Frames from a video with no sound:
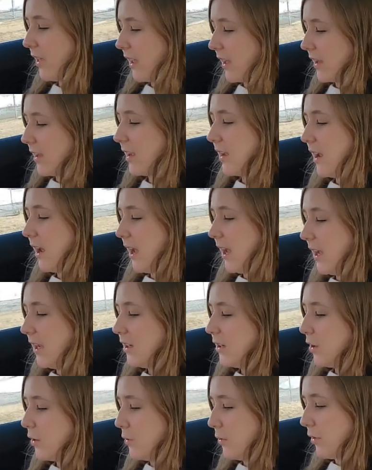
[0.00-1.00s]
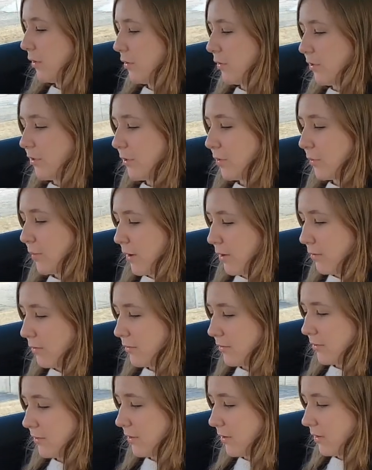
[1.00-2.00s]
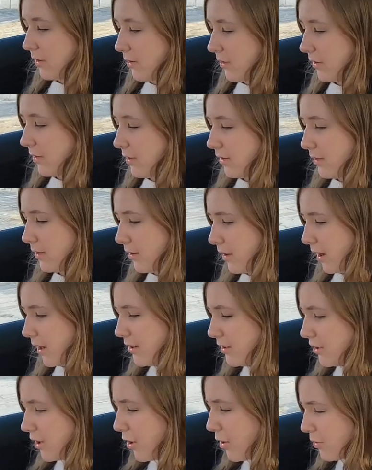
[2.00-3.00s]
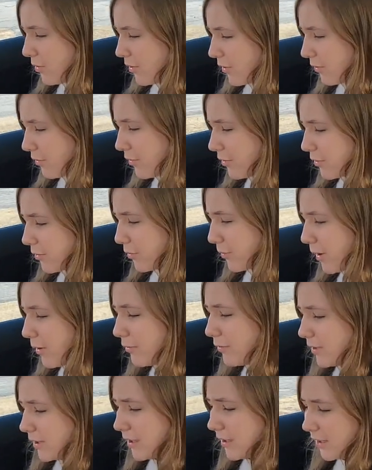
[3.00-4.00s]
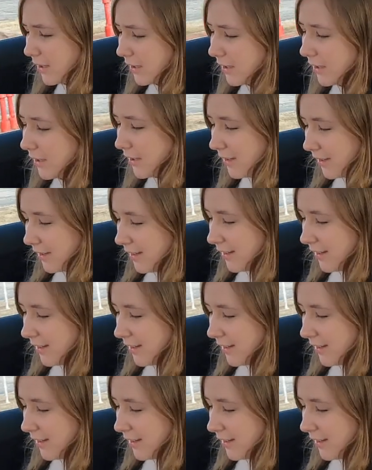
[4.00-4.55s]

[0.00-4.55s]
like, I know those surround, I know those surrounding